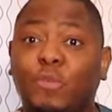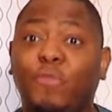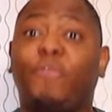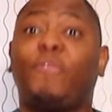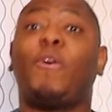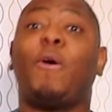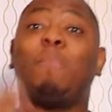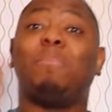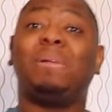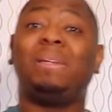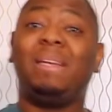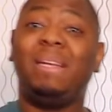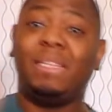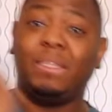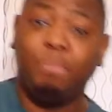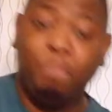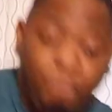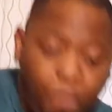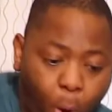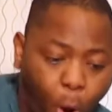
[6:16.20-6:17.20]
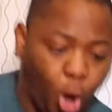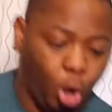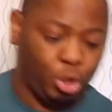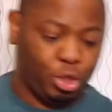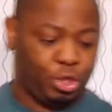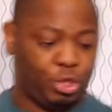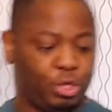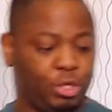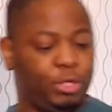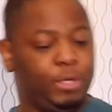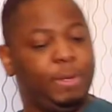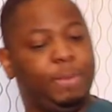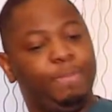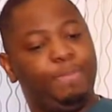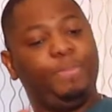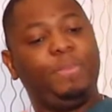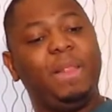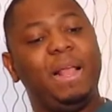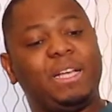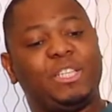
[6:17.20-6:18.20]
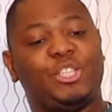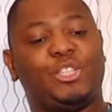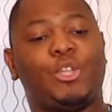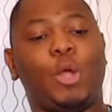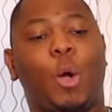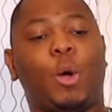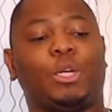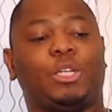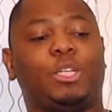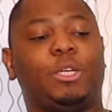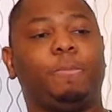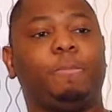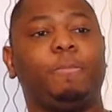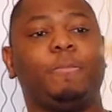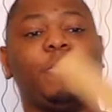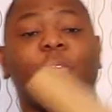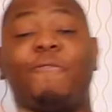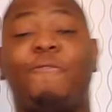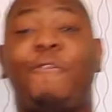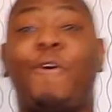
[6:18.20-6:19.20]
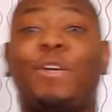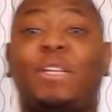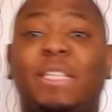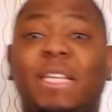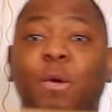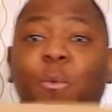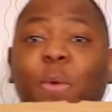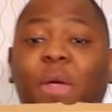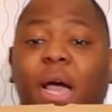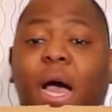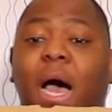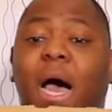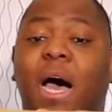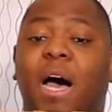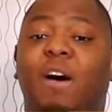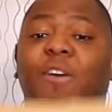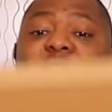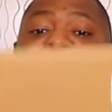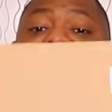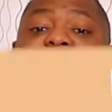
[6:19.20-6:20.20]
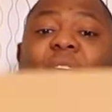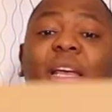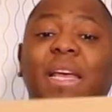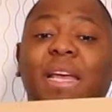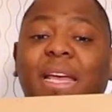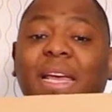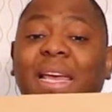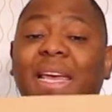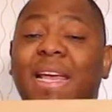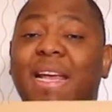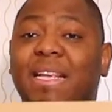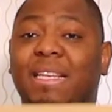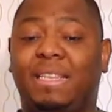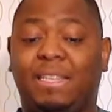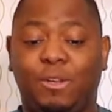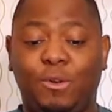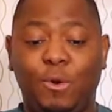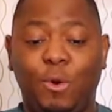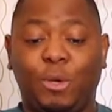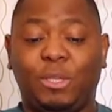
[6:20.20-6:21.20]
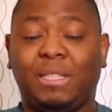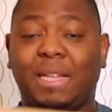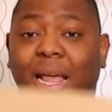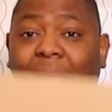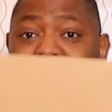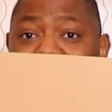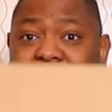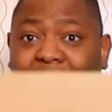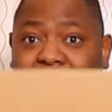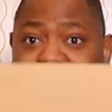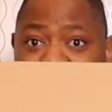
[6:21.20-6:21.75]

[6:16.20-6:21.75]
from this box. Let's start. First thing we have looks like it's a